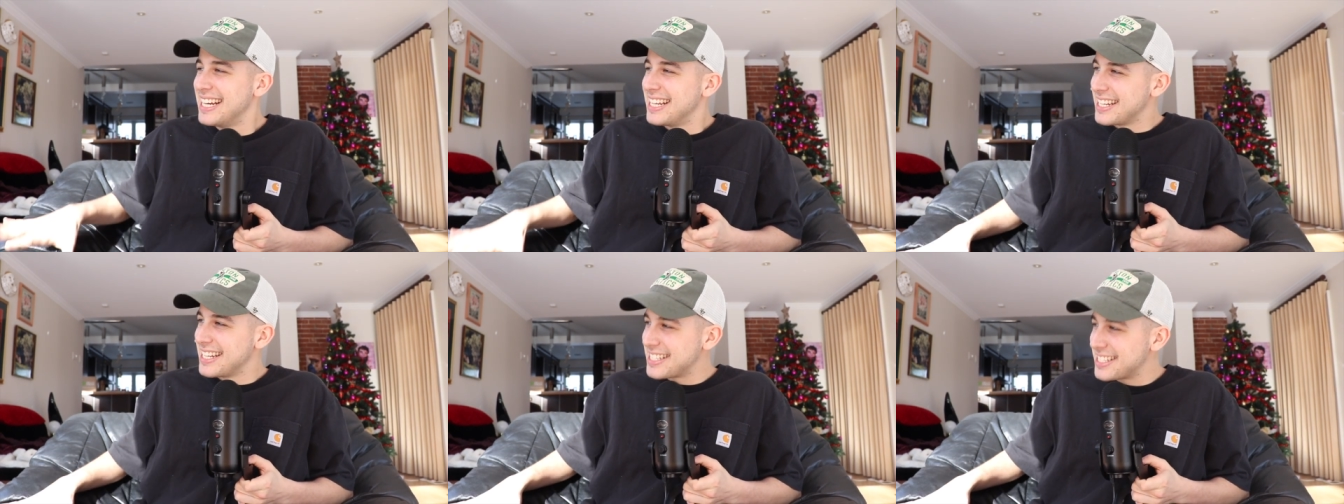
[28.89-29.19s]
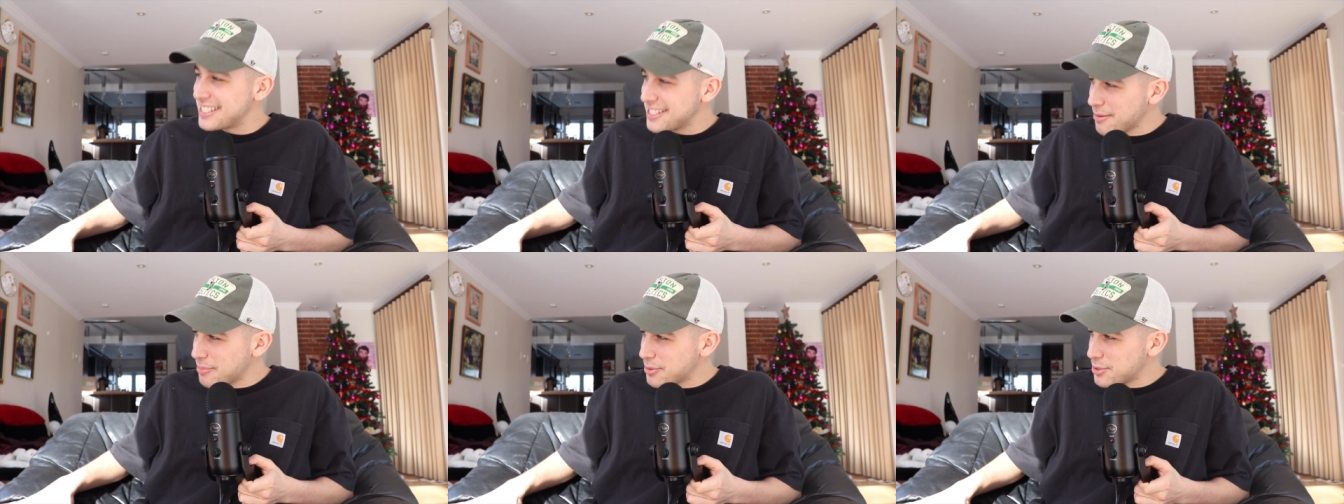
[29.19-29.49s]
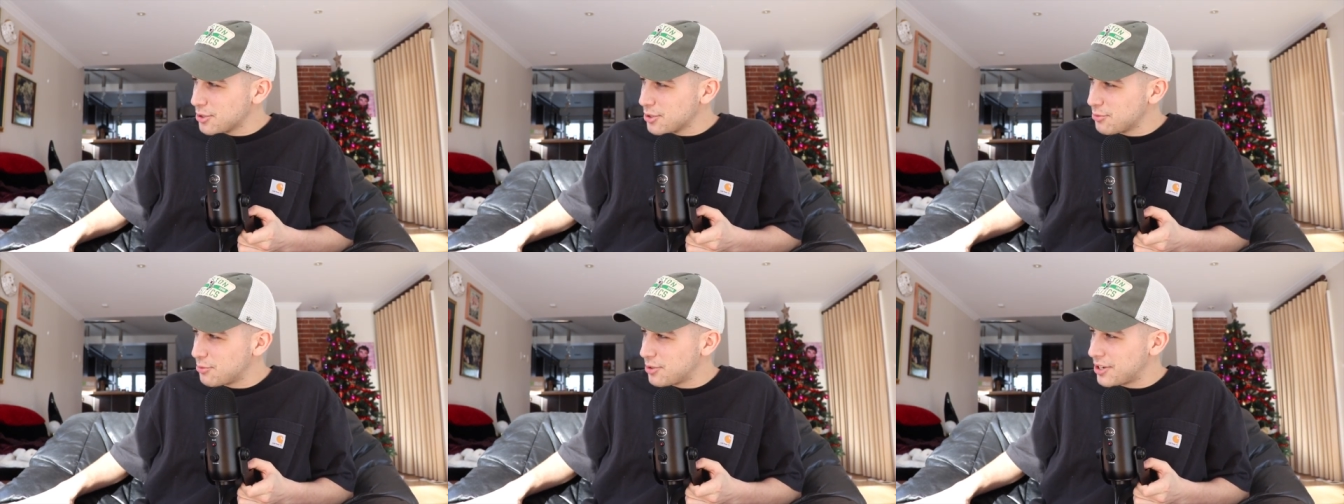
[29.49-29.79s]
This is
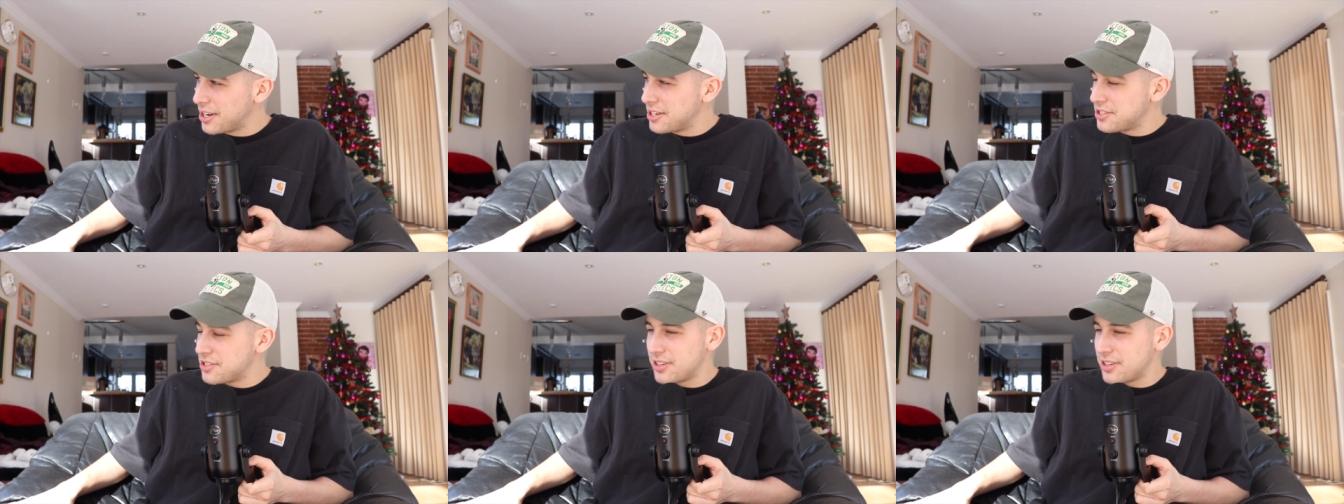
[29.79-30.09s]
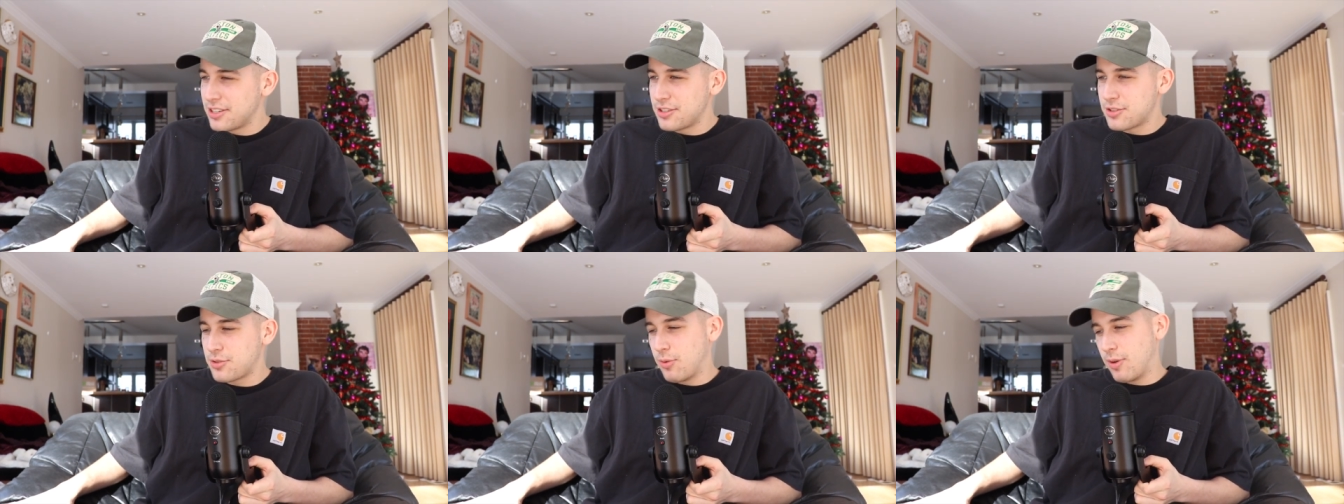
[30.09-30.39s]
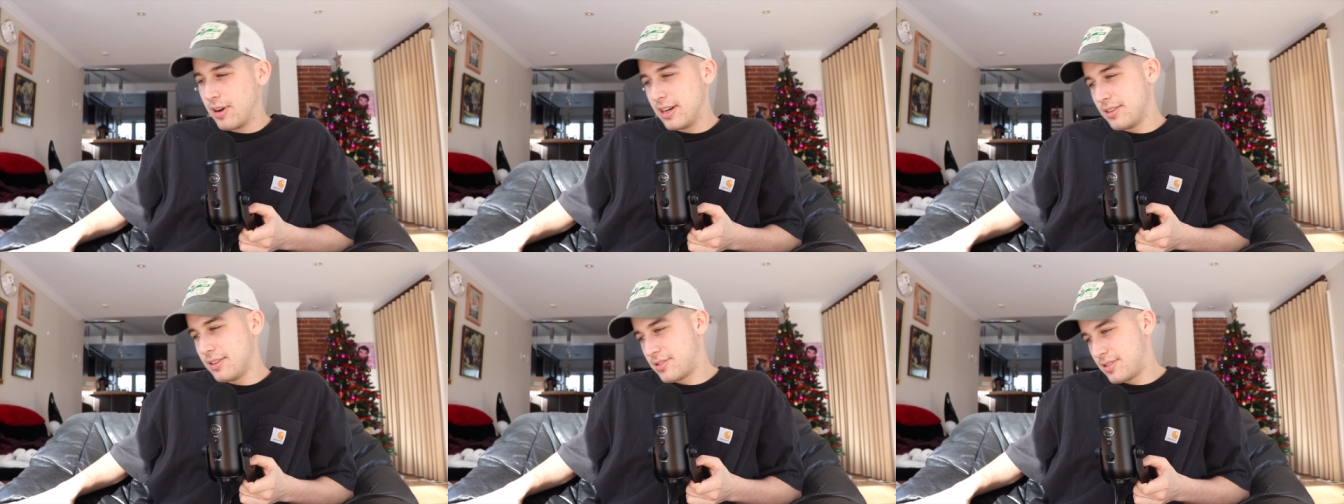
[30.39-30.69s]
episode
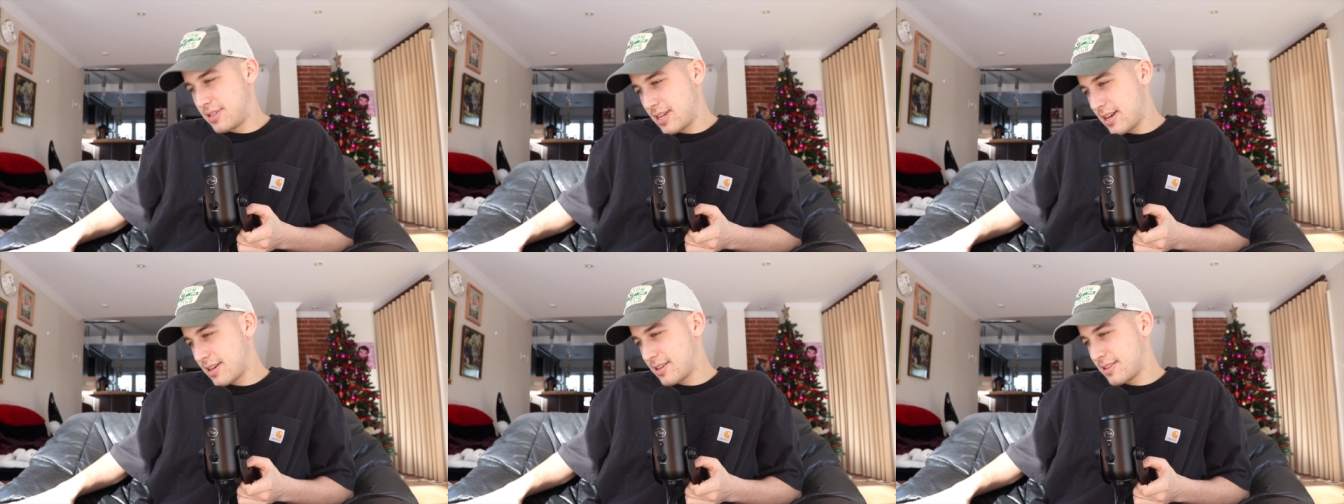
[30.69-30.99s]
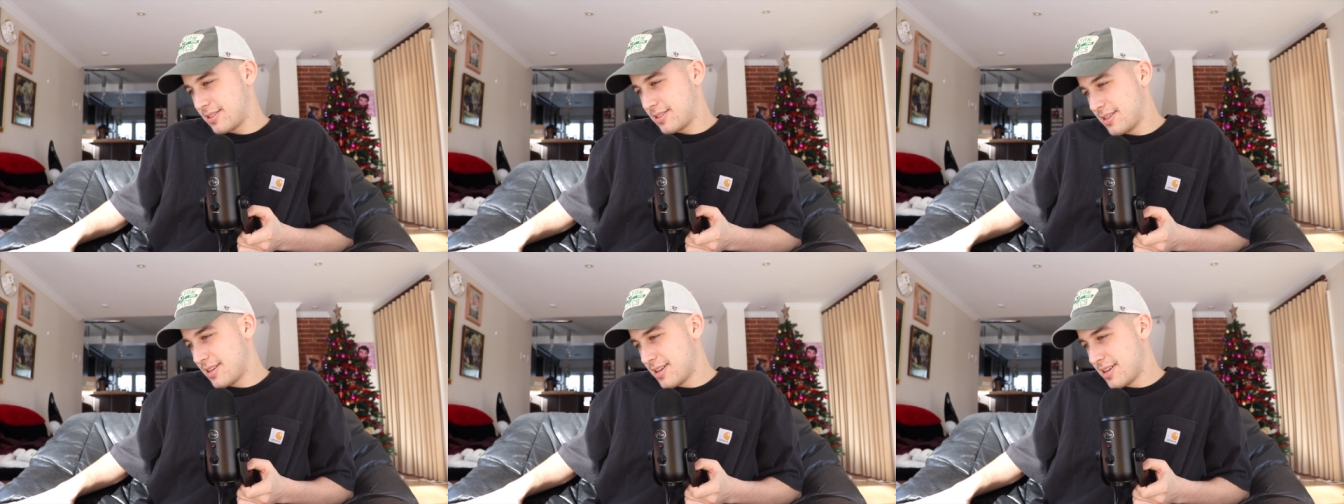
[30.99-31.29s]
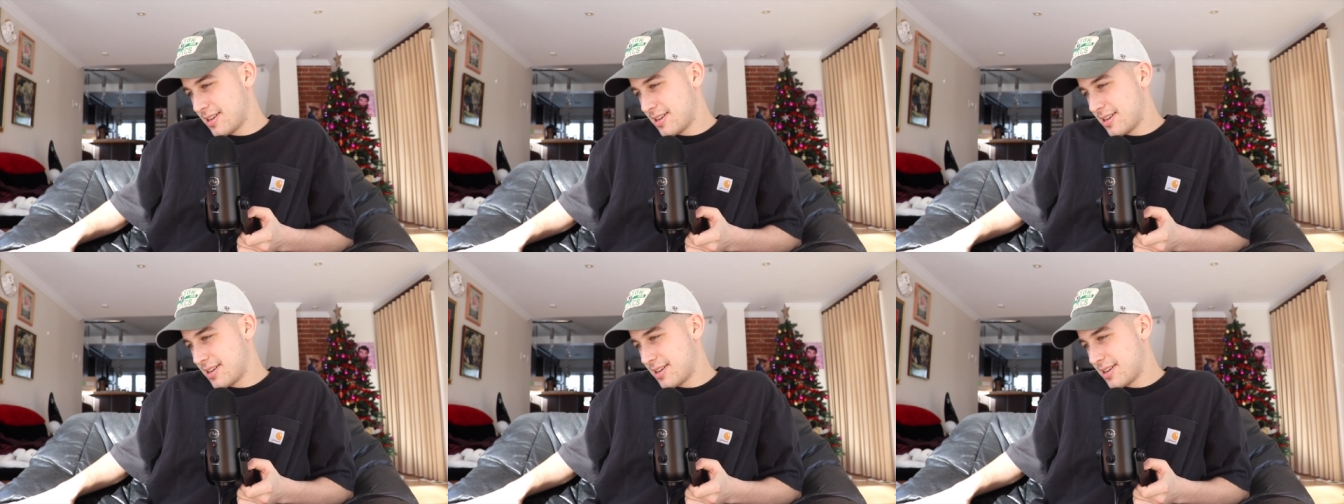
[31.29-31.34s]
126.